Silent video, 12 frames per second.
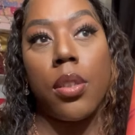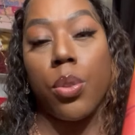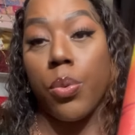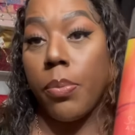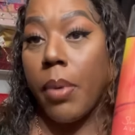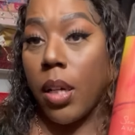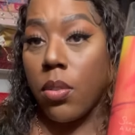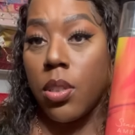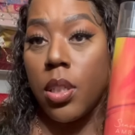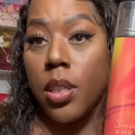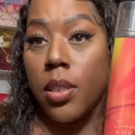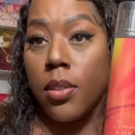three bottles
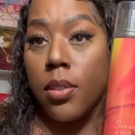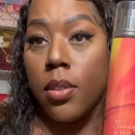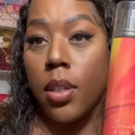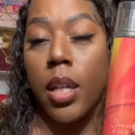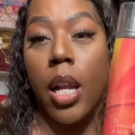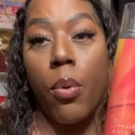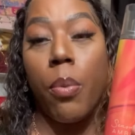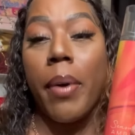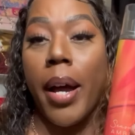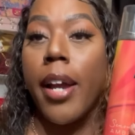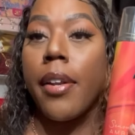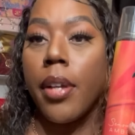of this? And I will
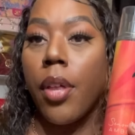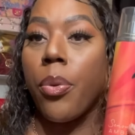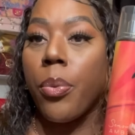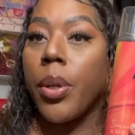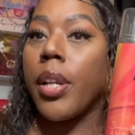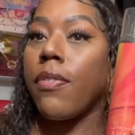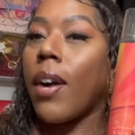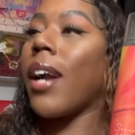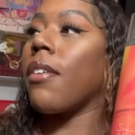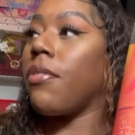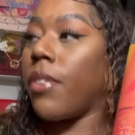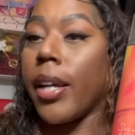buy another one if I
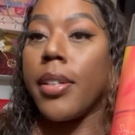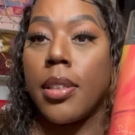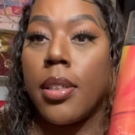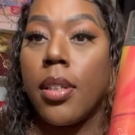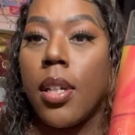can find it.